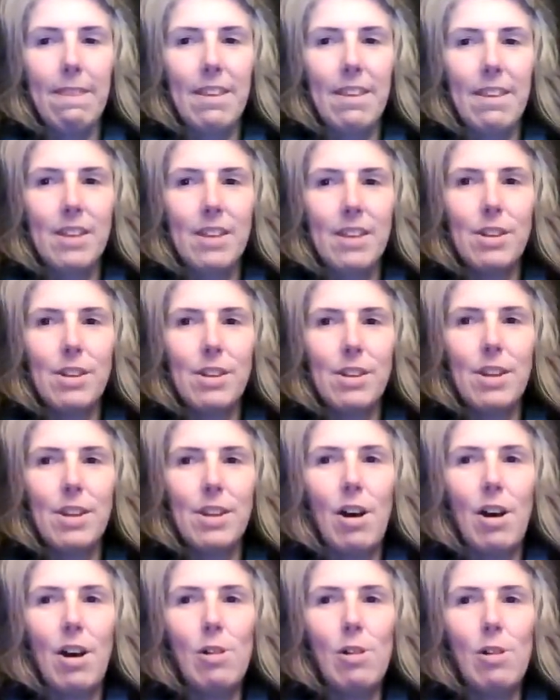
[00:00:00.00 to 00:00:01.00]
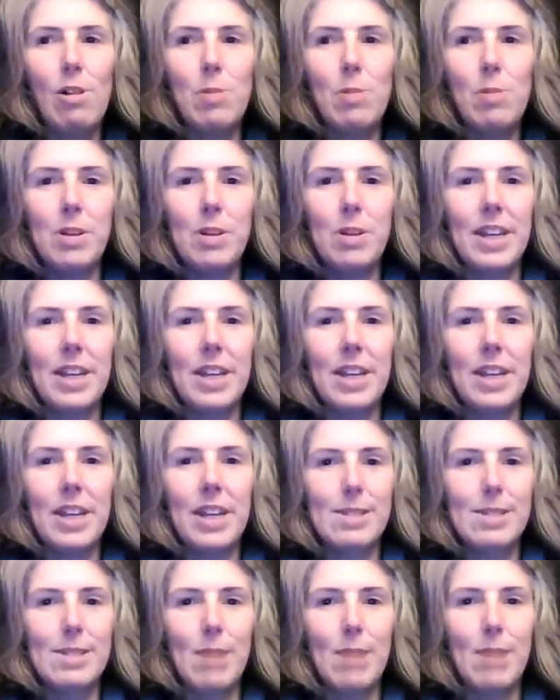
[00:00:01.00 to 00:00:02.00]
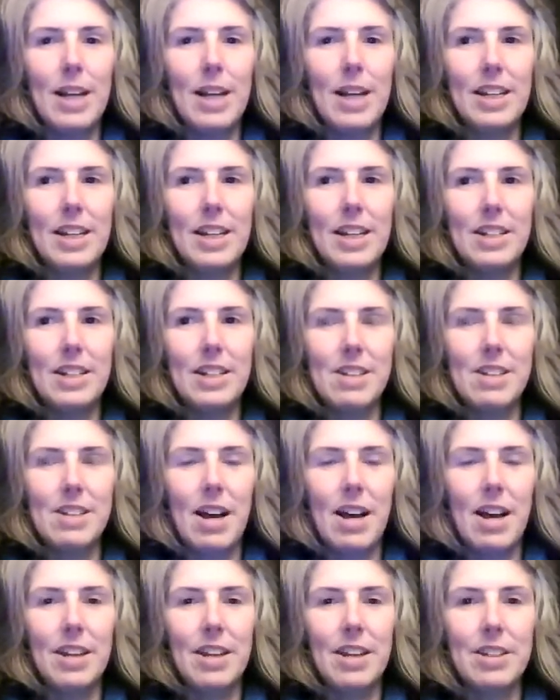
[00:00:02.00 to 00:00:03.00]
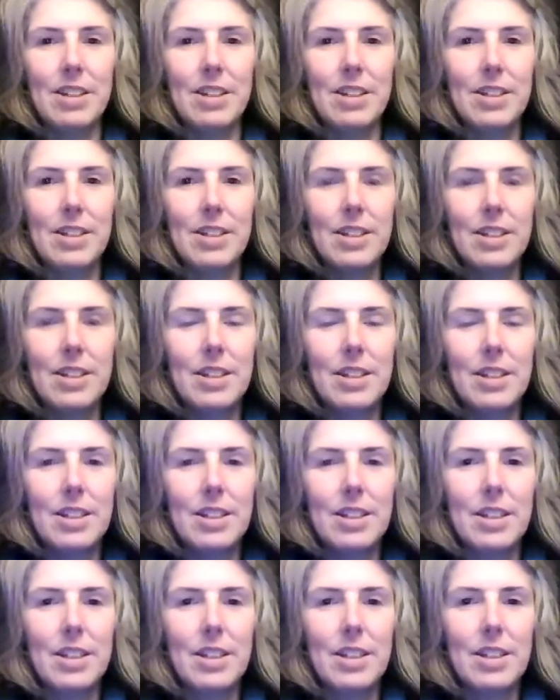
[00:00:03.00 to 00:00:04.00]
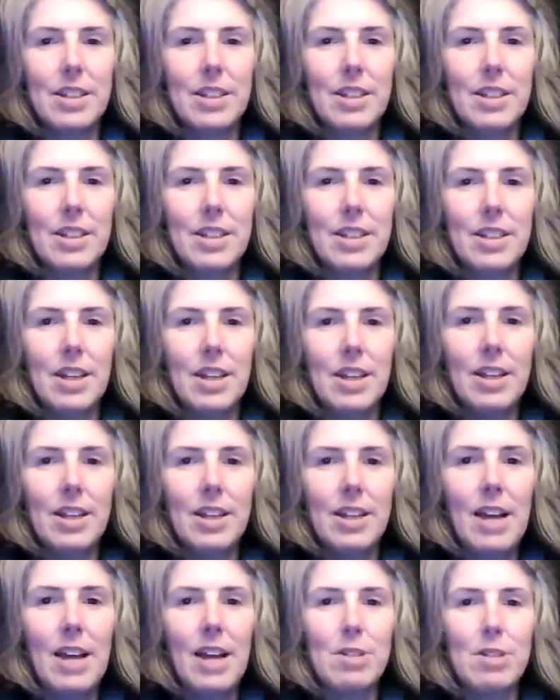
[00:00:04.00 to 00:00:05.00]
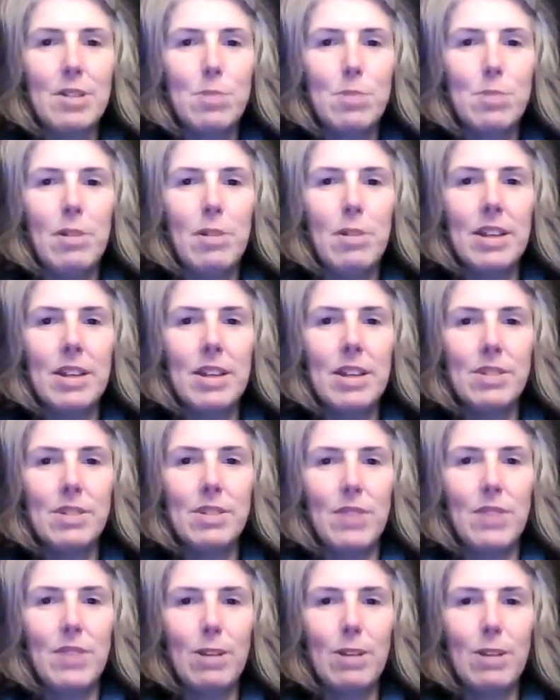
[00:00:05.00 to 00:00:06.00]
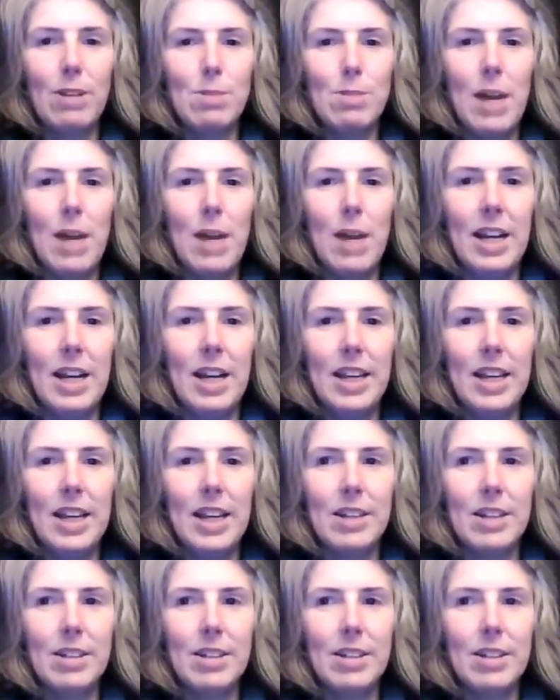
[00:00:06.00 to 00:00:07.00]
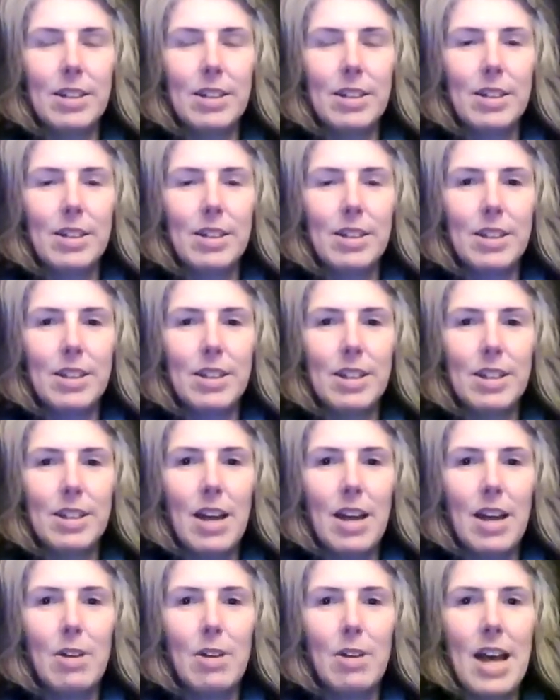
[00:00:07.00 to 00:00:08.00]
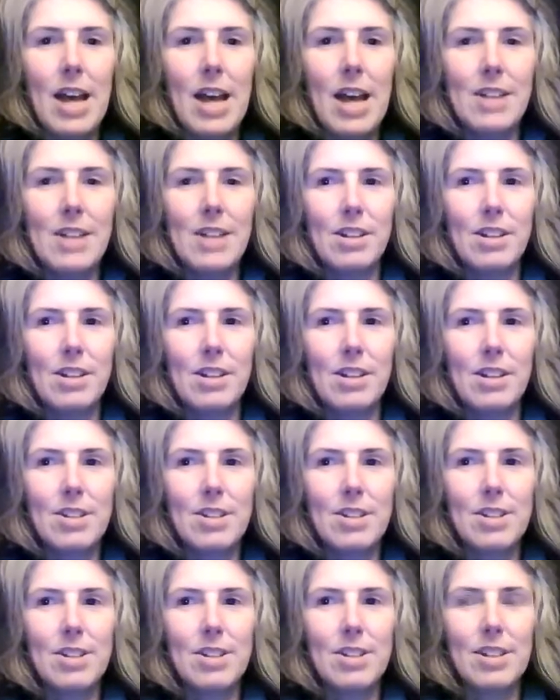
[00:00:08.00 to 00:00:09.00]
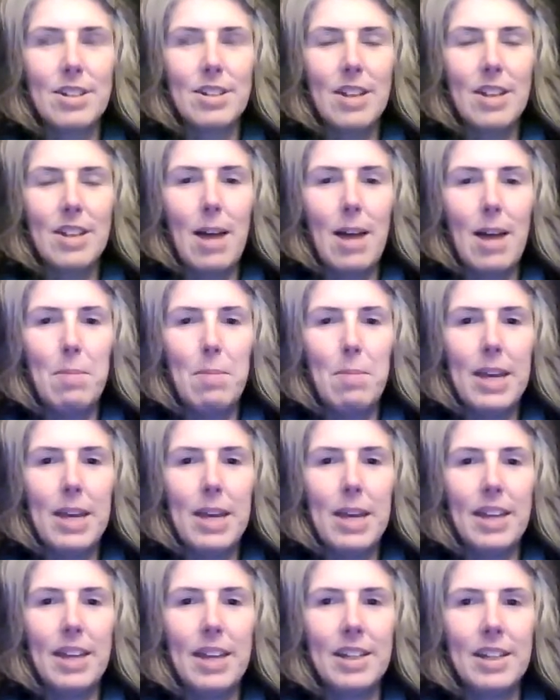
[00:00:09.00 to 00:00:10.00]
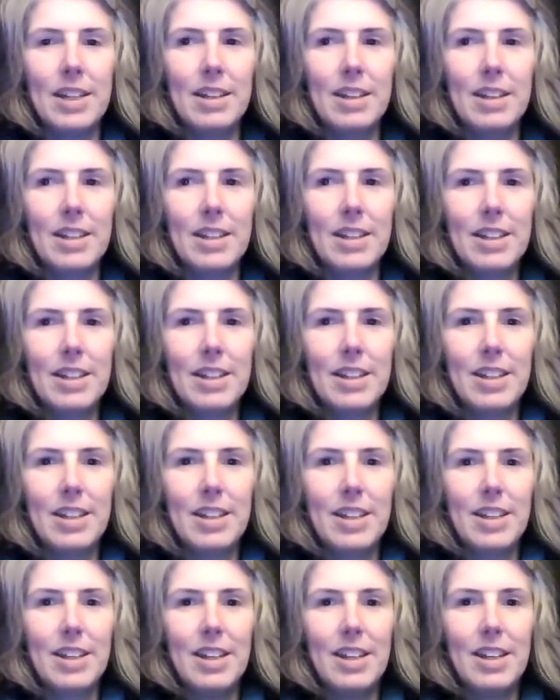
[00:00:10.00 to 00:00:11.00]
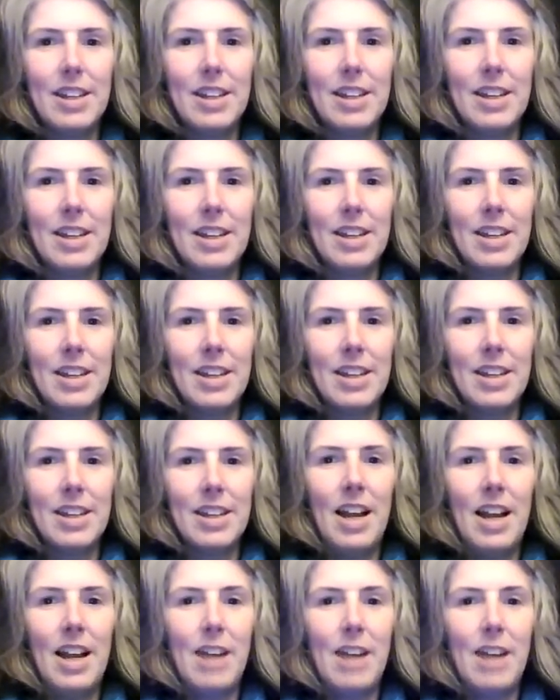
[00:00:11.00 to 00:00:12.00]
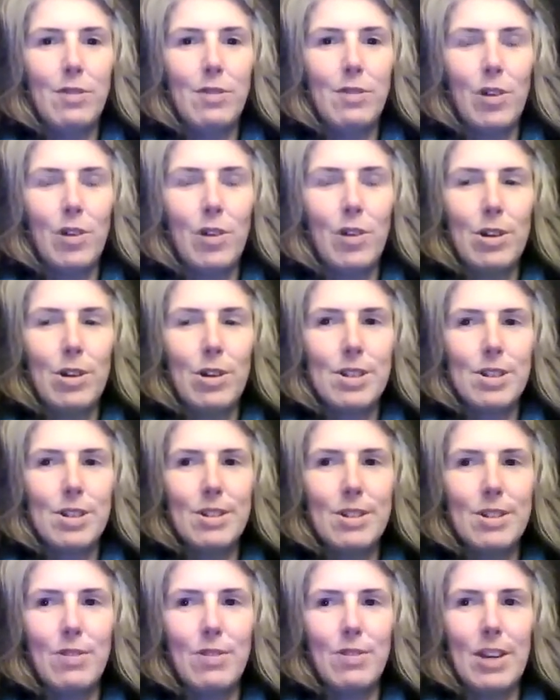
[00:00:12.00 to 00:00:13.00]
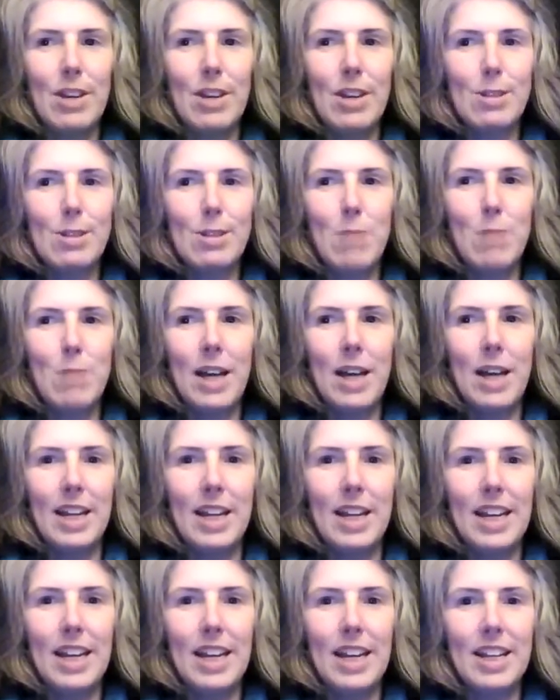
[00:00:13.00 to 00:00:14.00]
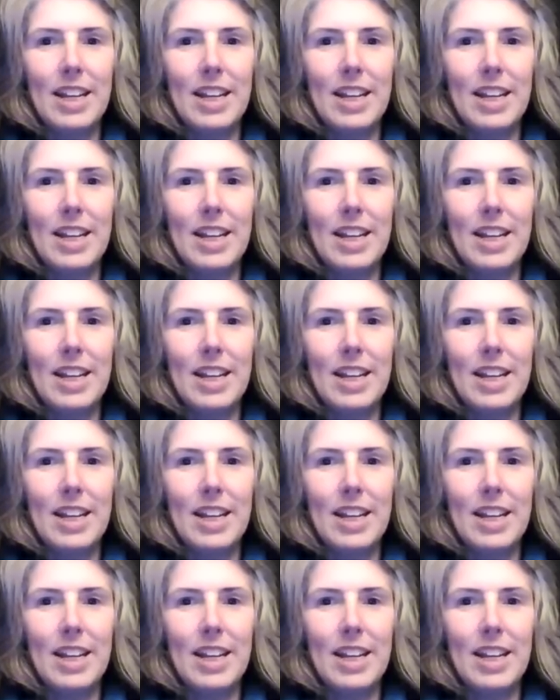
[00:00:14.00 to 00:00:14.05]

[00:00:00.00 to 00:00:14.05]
So that whole body is smiling inside. And allow the spirit to feel smiley. Our essence, our being, our life force to feel smiley.